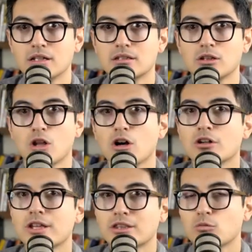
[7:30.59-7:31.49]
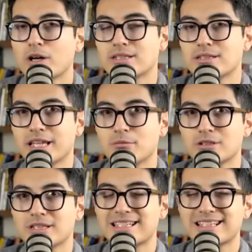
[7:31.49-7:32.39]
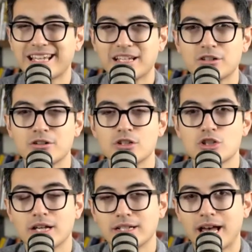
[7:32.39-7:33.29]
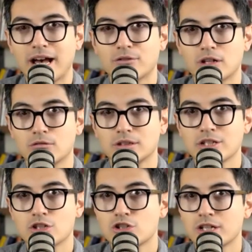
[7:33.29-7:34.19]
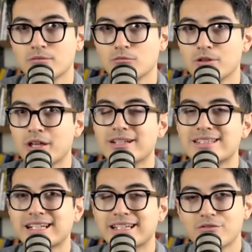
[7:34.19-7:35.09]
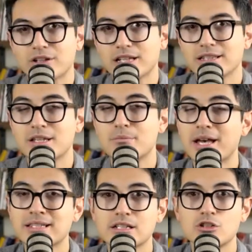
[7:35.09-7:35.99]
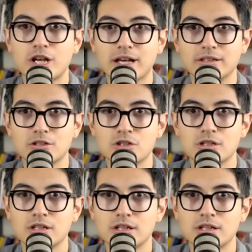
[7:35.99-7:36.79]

The longer that the West is able to slander the China Africa relationship without a significant domestic challenge,